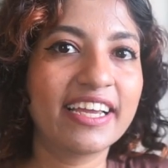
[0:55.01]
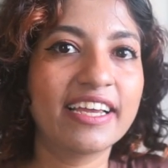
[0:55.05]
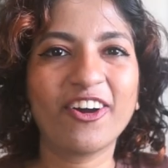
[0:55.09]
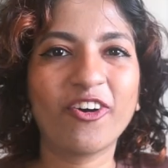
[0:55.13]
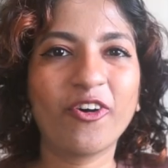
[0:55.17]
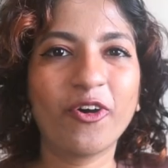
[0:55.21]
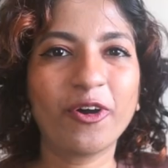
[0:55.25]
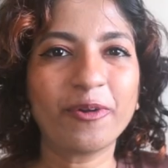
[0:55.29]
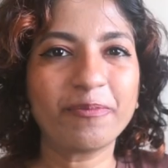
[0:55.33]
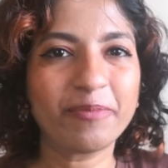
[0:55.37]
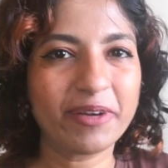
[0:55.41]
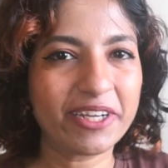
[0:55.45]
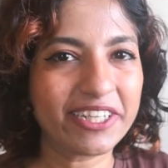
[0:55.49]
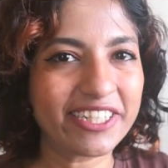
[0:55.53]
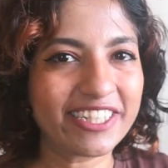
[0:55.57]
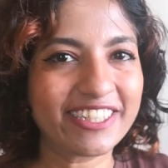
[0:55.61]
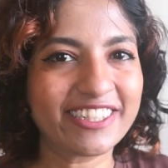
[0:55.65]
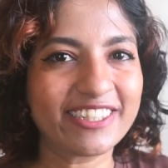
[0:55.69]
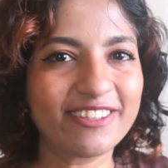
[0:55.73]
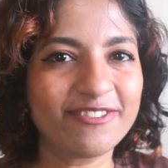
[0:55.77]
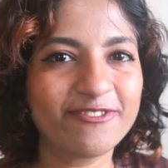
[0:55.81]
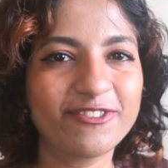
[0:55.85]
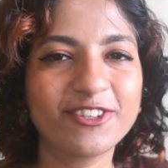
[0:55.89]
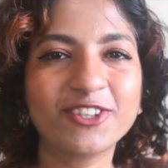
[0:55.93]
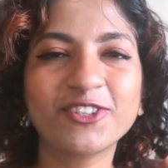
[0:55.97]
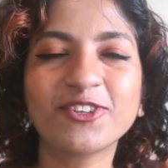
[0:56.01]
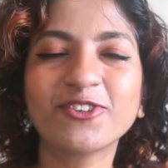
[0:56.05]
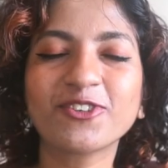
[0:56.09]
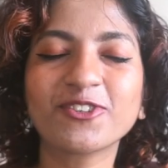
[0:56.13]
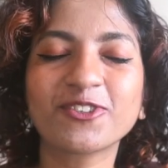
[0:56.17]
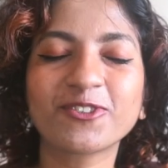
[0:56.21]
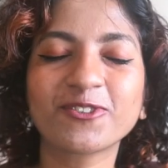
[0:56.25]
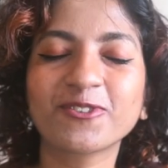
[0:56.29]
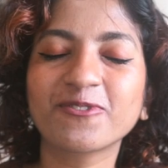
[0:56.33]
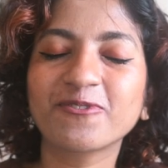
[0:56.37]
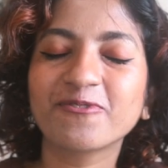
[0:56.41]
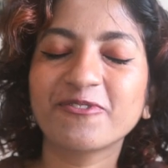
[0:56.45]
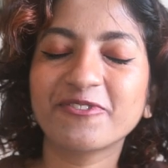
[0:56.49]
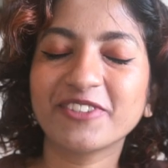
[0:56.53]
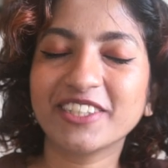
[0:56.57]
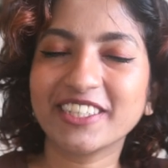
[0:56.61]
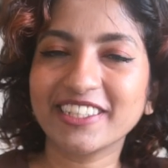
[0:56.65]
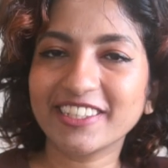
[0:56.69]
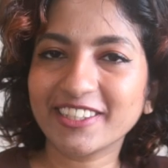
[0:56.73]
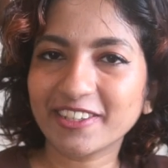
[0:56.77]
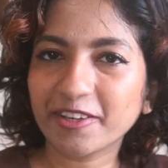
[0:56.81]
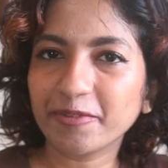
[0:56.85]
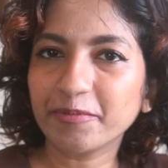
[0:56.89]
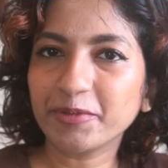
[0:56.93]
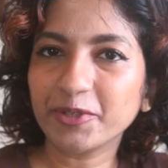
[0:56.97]
On my recent videos,
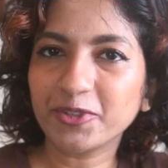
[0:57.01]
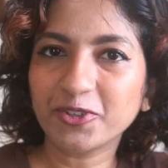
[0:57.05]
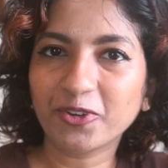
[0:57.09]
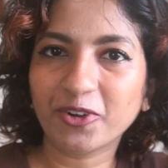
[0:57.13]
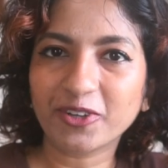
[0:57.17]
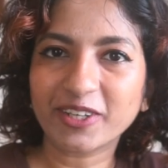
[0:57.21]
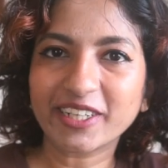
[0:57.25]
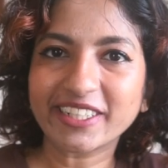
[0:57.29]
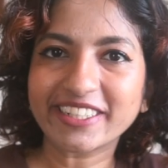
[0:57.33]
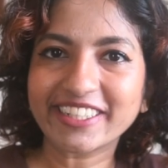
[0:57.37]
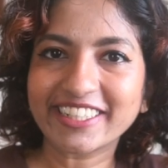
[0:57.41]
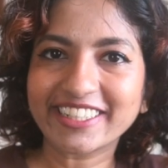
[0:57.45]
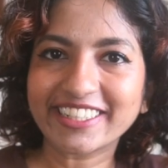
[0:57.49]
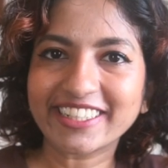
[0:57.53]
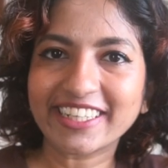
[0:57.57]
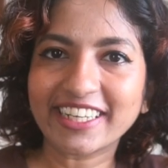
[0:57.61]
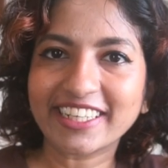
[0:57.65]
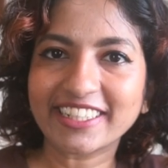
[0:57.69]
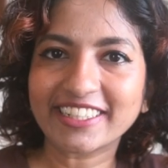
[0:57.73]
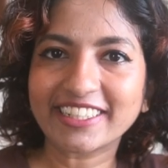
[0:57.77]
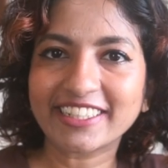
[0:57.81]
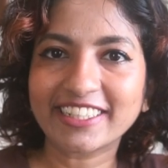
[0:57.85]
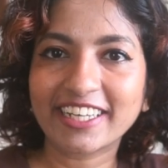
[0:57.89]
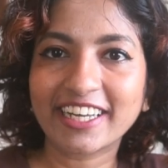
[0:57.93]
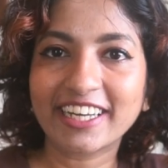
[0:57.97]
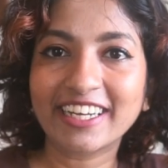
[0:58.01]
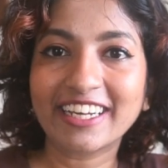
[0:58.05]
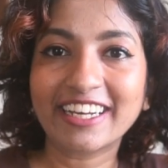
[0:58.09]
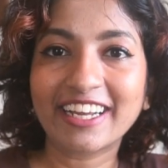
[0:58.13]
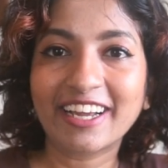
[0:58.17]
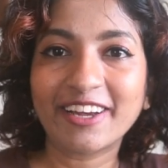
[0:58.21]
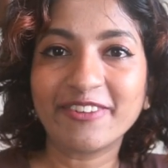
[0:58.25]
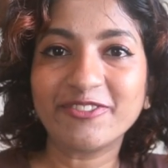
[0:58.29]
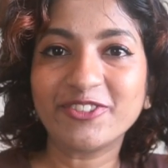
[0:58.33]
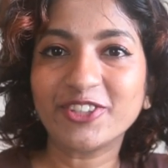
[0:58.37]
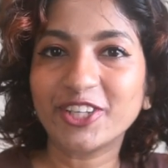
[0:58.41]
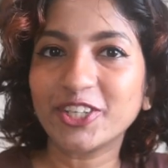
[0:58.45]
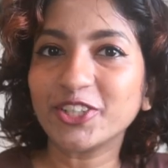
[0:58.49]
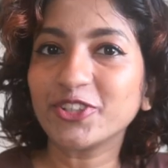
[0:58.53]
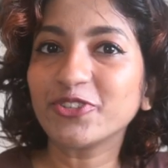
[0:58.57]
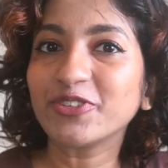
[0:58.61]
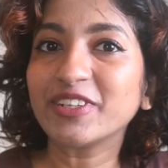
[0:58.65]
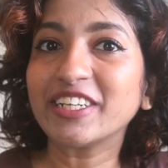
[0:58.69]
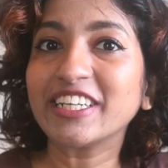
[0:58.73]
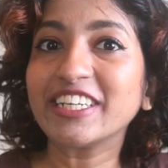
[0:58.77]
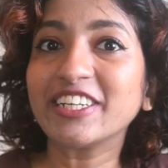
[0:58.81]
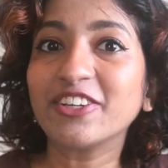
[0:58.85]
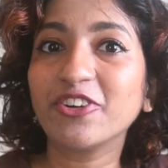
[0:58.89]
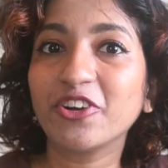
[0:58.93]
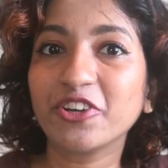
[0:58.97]
since I've been rocking this hairstyle, I've
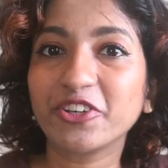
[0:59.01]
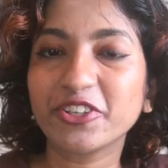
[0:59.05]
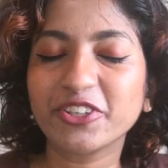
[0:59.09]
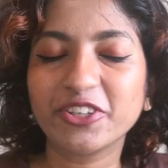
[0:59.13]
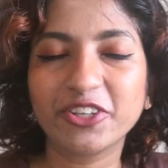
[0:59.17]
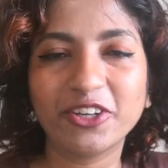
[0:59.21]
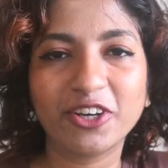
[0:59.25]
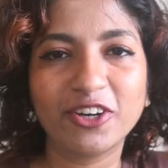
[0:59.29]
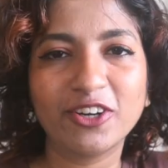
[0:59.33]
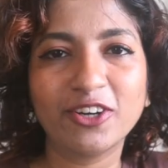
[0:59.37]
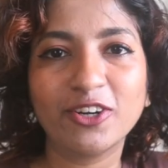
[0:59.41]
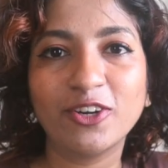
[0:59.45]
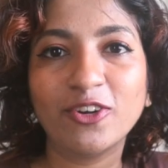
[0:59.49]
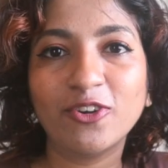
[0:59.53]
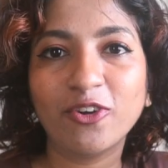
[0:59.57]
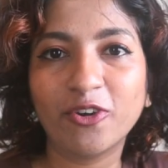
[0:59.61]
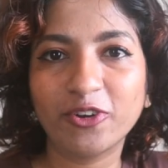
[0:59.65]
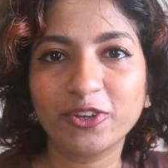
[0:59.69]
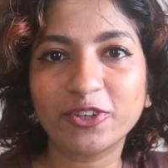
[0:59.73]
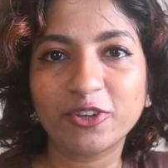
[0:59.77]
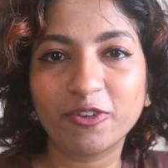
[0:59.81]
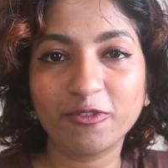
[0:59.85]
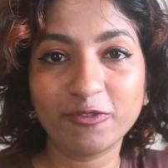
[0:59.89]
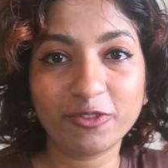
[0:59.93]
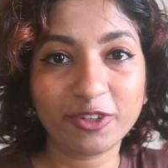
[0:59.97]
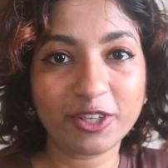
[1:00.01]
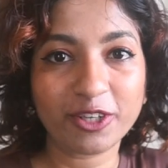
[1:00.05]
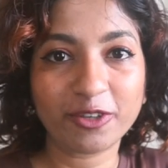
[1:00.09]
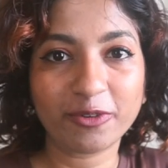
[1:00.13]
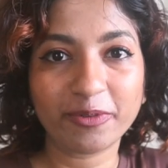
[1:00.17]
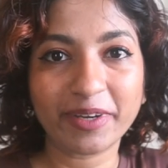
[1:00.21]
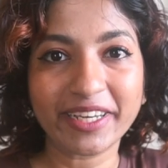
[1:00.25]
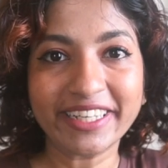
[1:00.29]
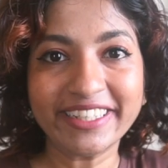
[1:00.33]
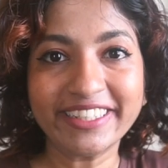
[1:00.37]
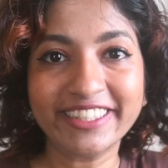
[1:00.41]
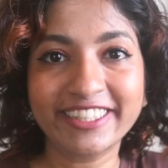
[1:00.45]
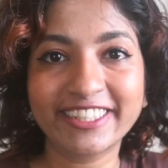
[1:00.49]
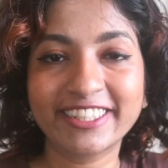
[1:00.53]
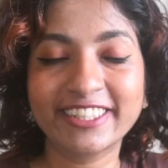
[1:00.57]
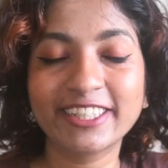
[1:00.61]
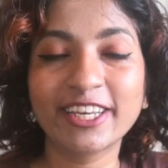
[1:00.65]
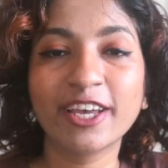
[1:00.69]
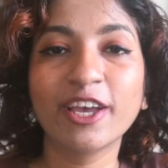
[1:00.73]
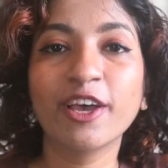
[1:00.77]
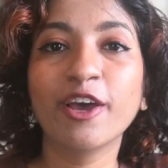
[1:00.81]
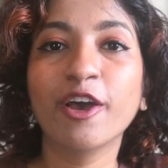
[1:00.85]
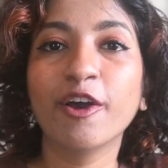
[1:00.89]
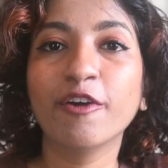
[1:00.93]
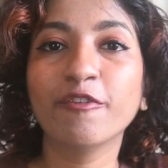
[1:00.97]
genuinely gotten a lot of requests
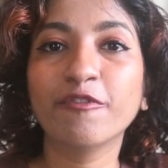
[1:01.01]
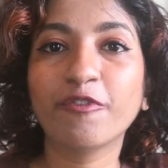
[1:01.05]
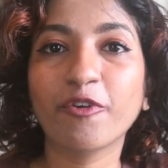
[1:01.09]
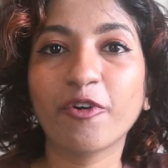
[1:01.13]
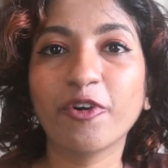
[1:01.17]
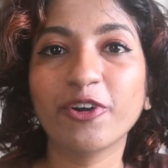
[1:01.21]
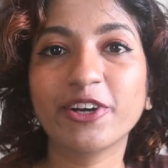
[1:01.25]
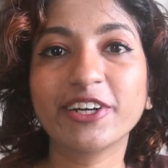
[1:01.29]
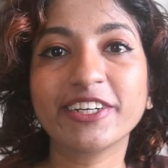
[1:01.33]
for